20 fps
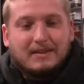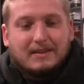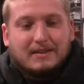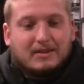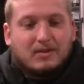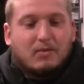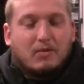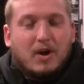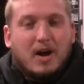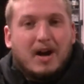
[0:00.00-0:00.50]

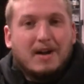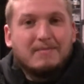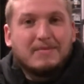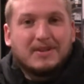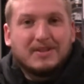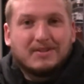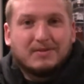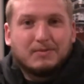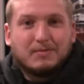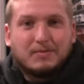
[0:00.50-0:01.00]
the quad
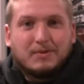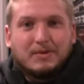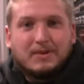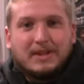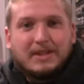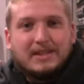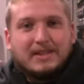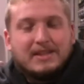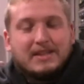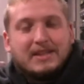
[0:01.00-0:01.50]
muscles were
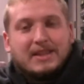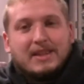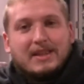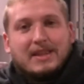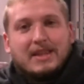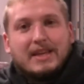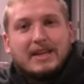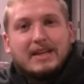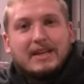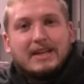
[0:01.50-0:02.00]
like as
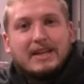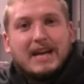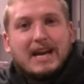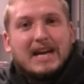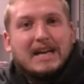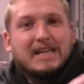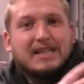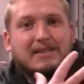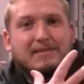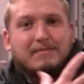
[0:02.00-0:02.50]
thick
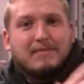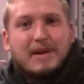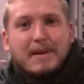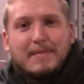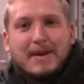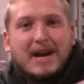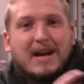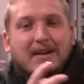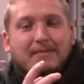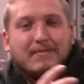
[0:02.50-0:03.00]
as my
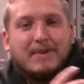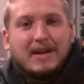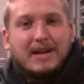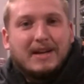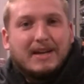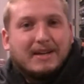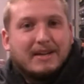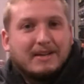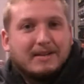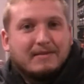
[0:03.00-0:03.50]

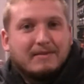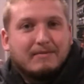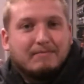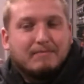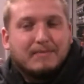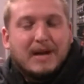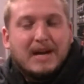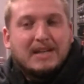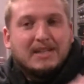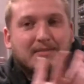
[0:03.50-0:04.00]

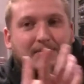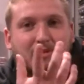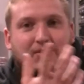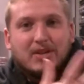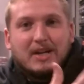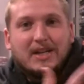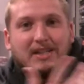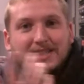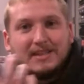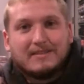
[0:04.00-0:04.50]
bicep and
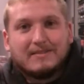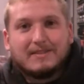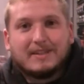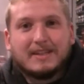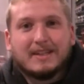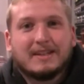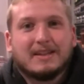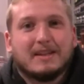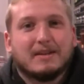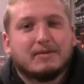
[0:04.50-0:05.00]
tricep.
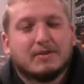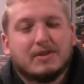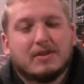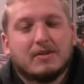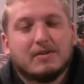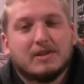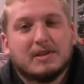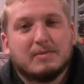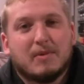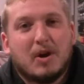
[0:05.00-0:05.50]
Like, they were
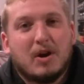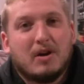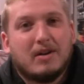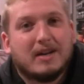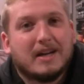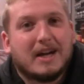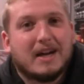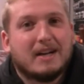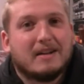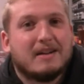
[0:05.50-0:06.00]
so small.
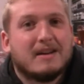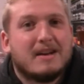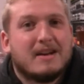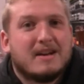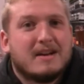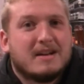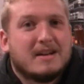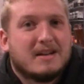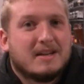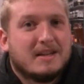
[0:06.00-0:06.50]
Like, I
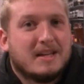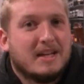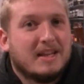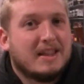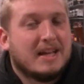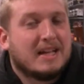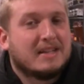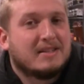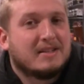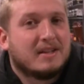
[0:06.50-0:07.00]
think
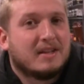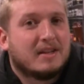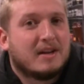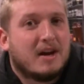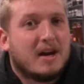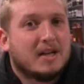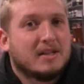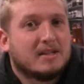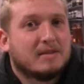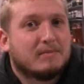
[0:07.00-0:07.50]
that's going to
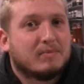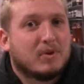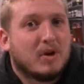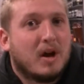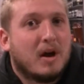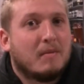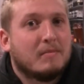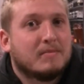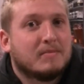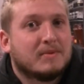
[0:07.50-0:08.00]
cause them
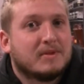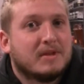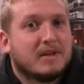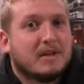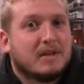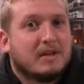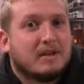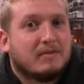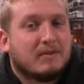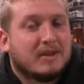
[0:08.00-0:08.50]
problems
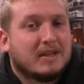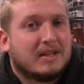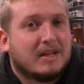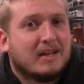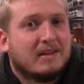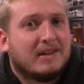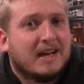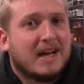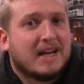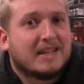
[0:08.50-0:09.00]
with
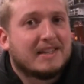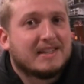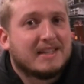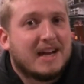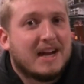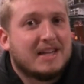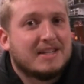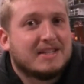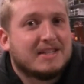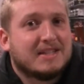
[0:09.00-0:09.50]
that lack of
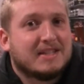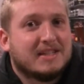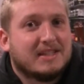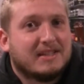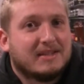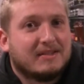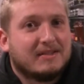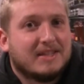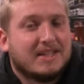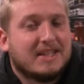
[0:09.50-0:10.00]
size against
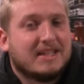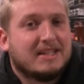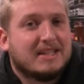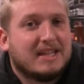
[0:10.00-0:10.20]
these elite